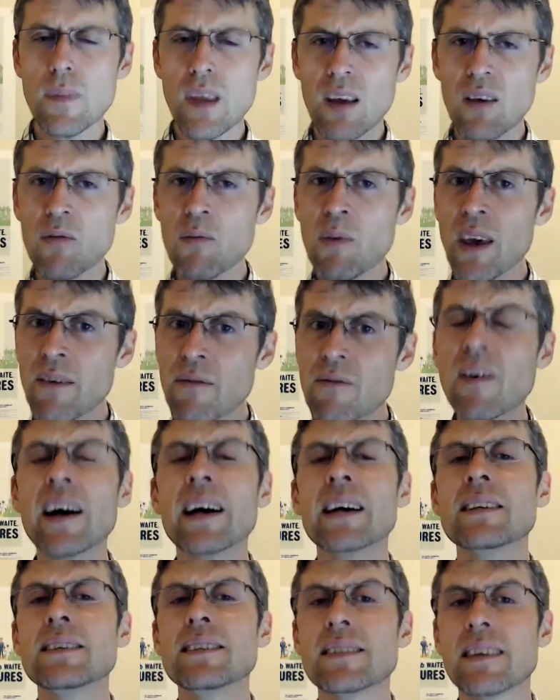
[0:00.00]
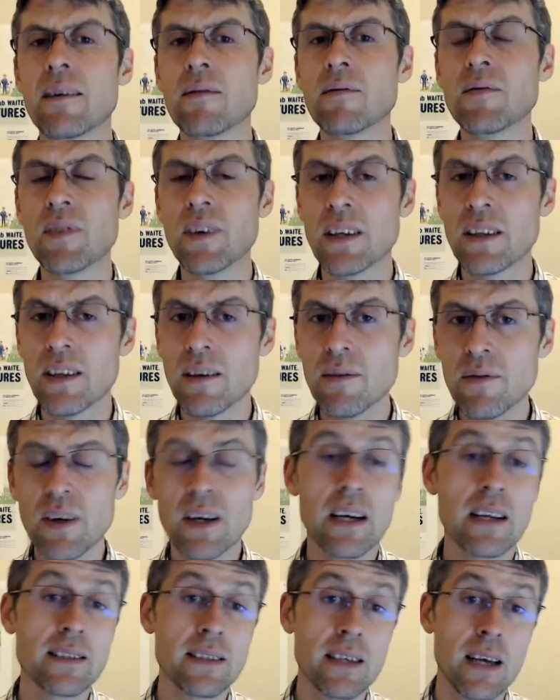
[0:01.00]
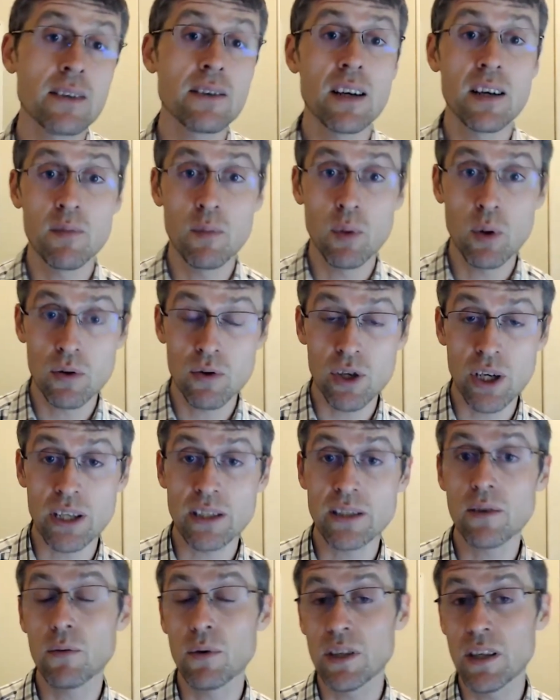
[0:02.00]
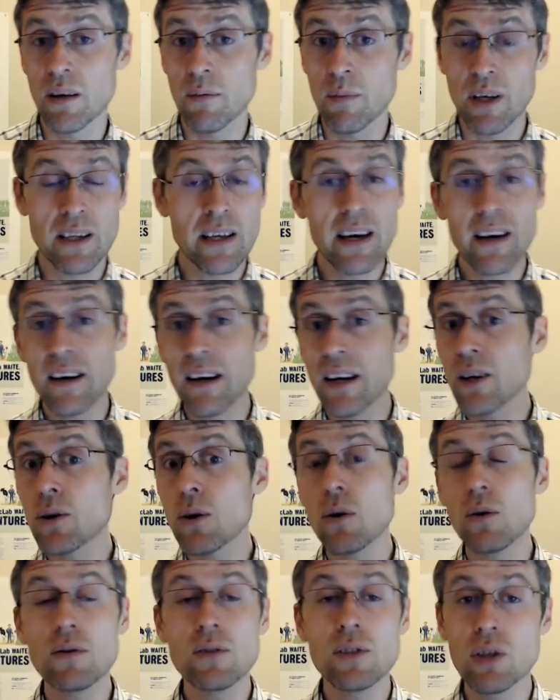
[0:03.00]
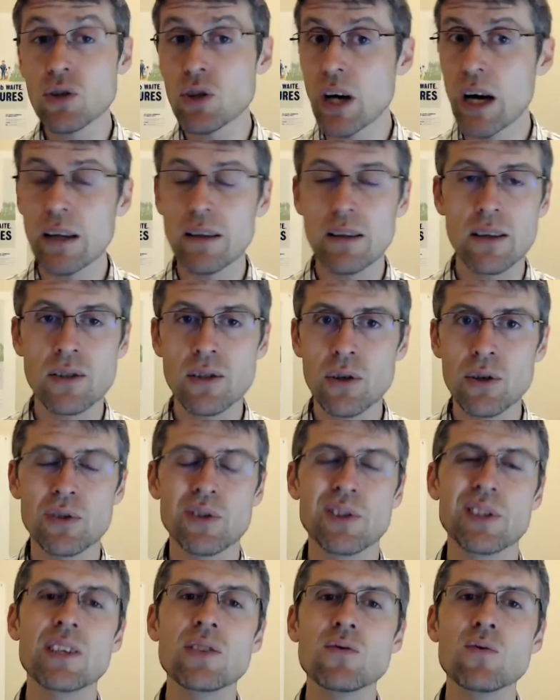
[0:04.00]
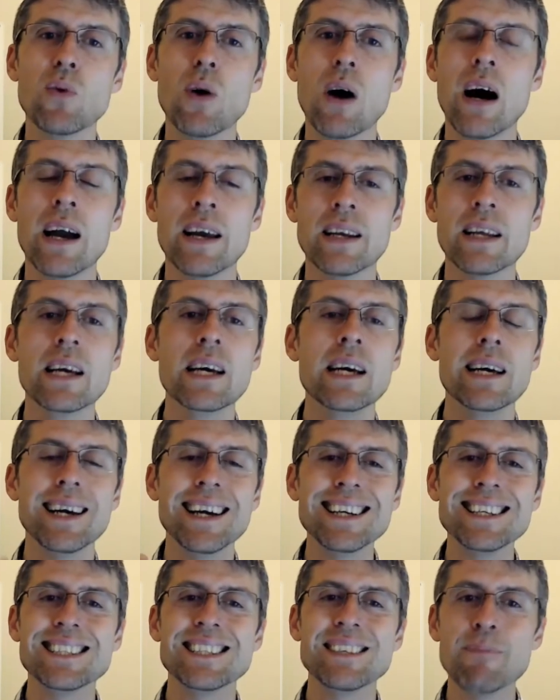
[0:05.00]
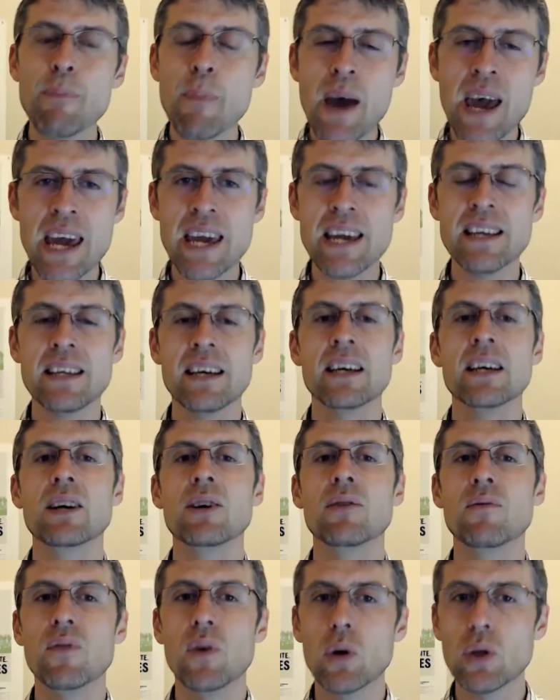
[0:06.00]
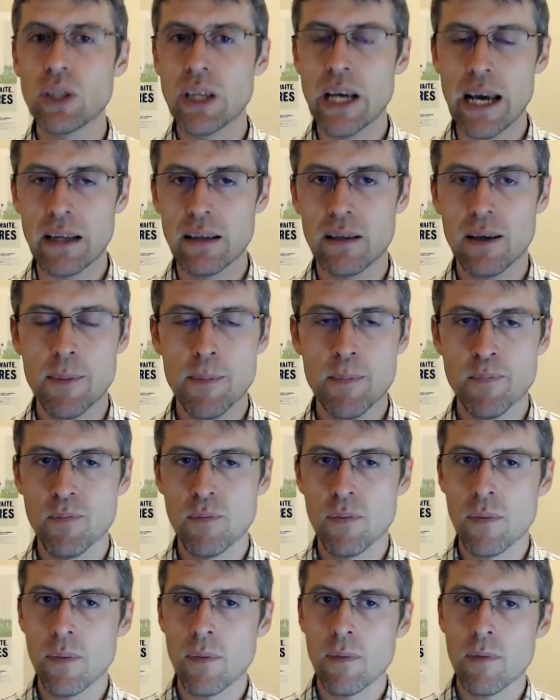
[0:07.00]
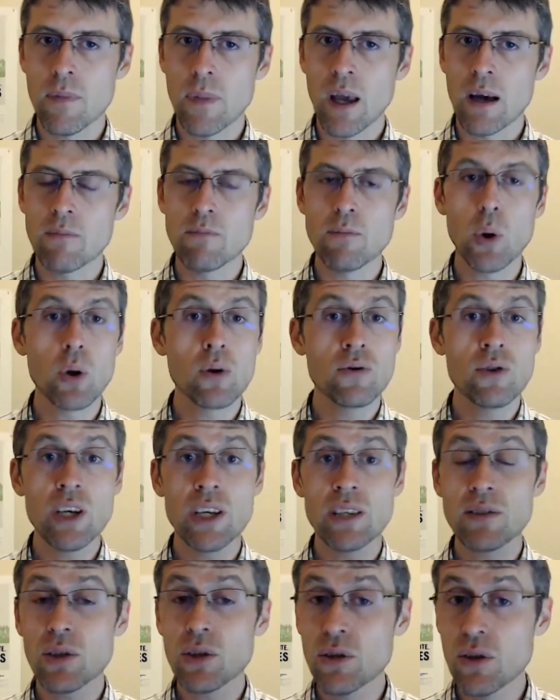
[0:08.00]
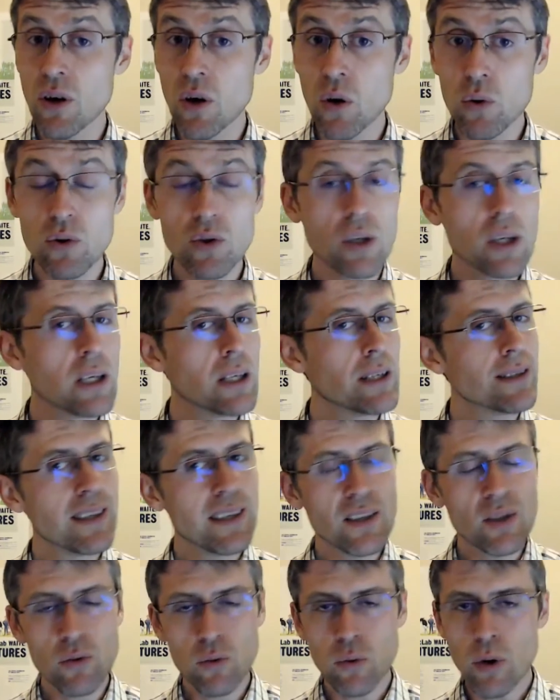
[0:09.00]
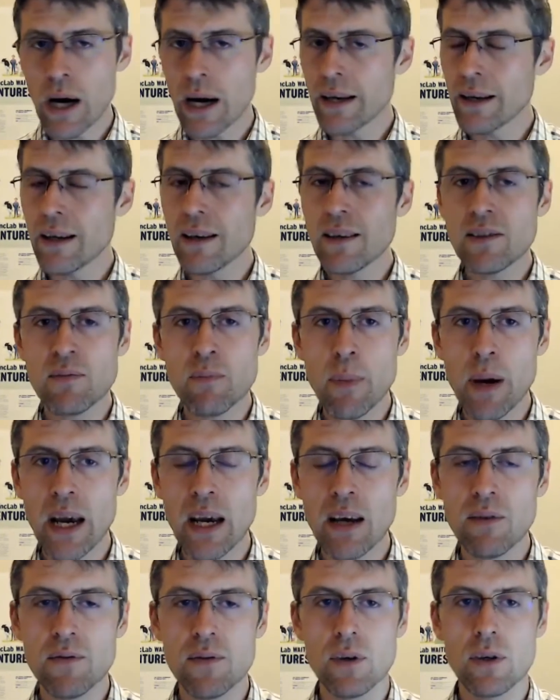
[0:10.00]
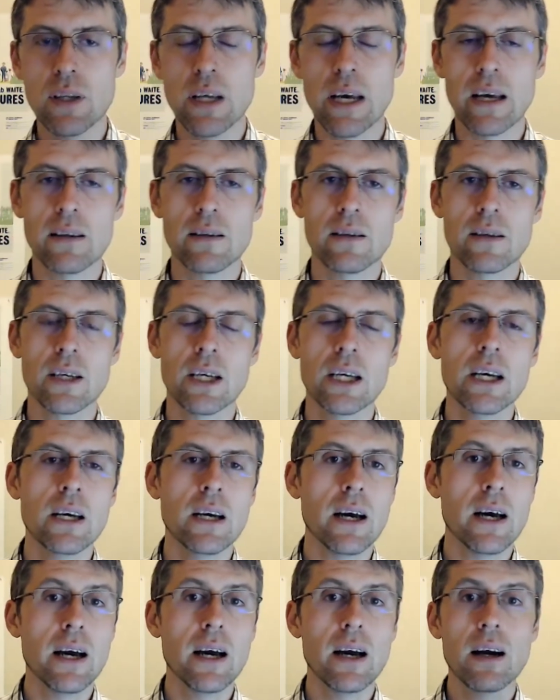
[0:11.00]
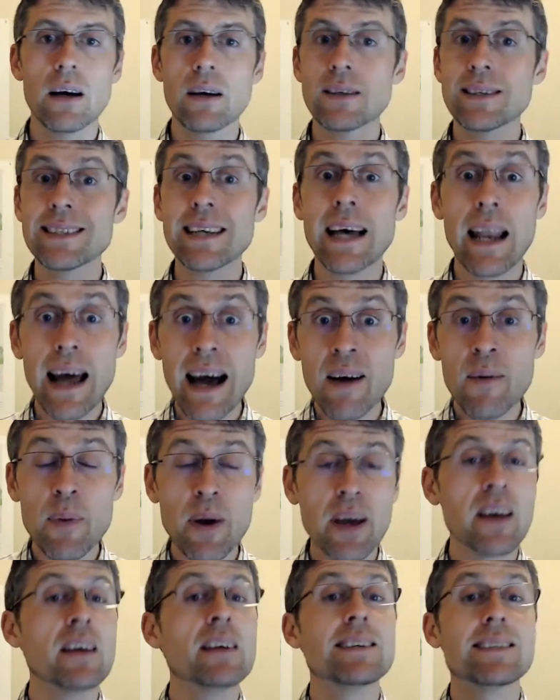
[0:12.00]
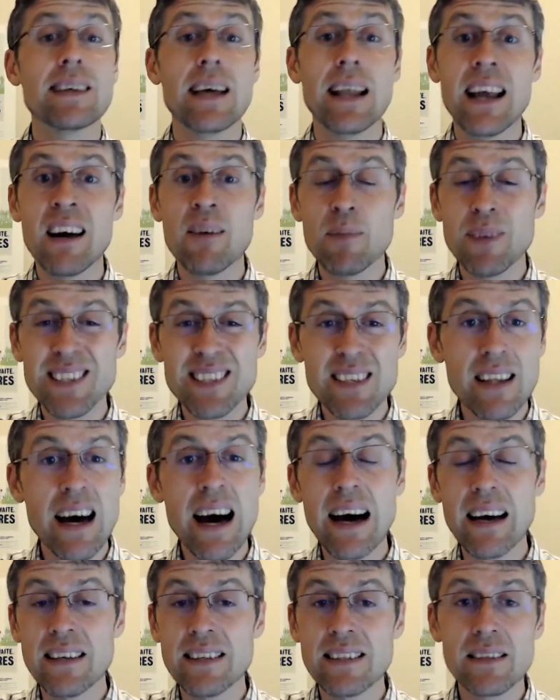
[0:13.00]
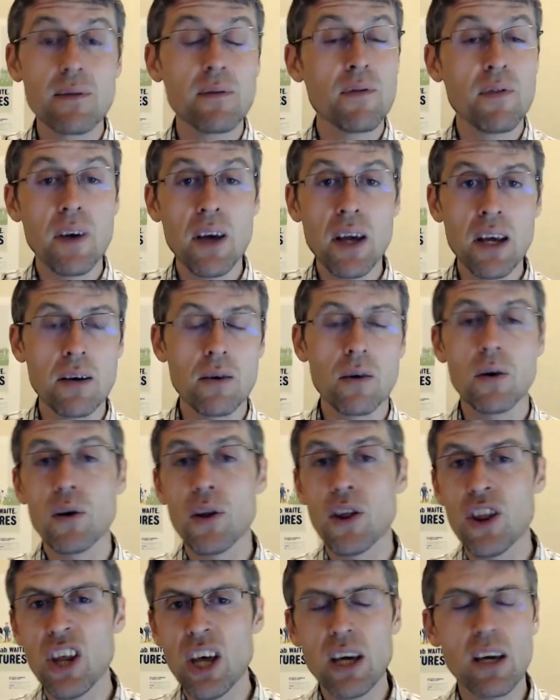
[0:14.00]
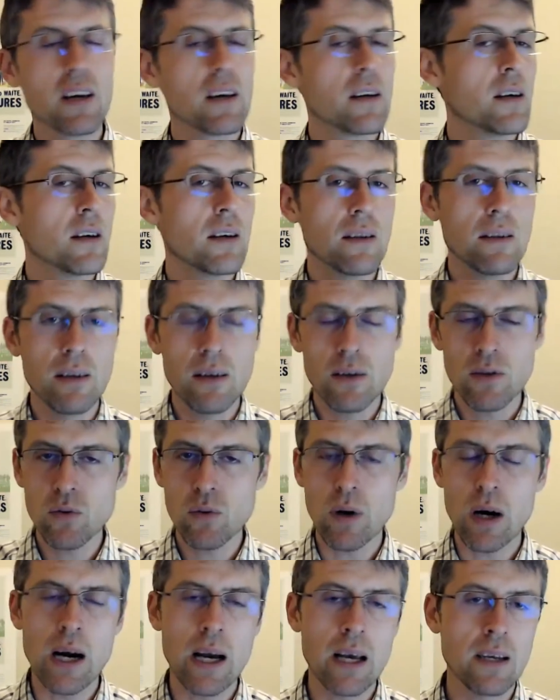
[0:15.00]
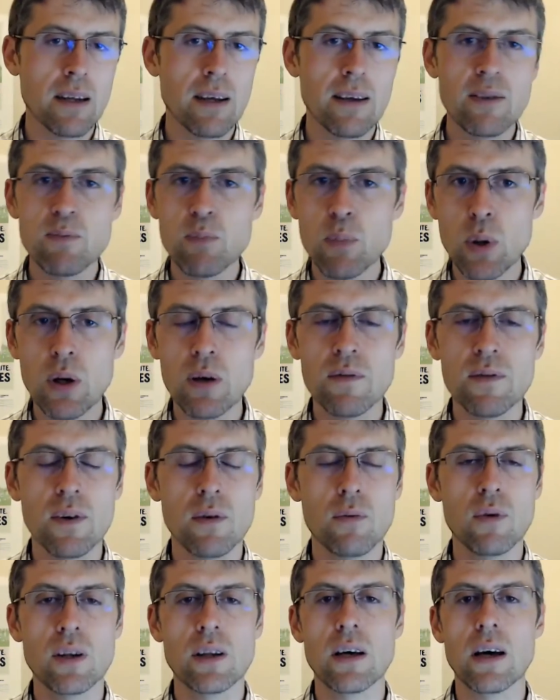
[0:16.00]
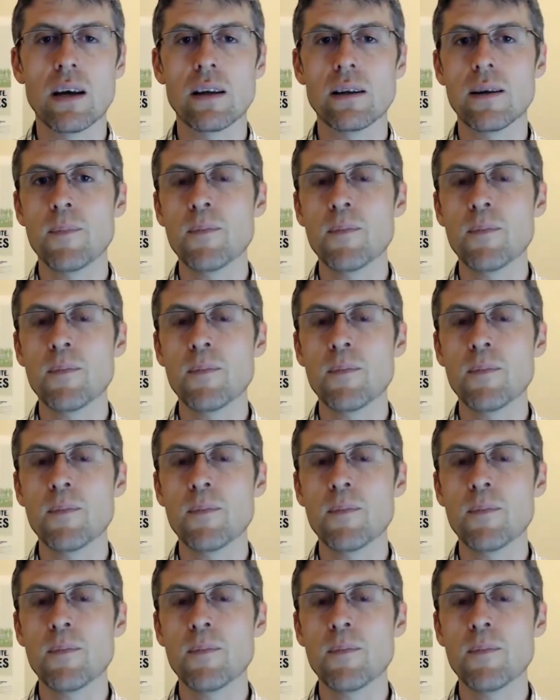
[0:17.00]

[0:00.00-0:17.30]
You may find something different, lasagna and bolognese. What I mean, they're really close to each other. So this wine, it's made for that. Bolognese sauce, this wine is made for that. Salami sliced, thin or thick, this wine is perfect with that.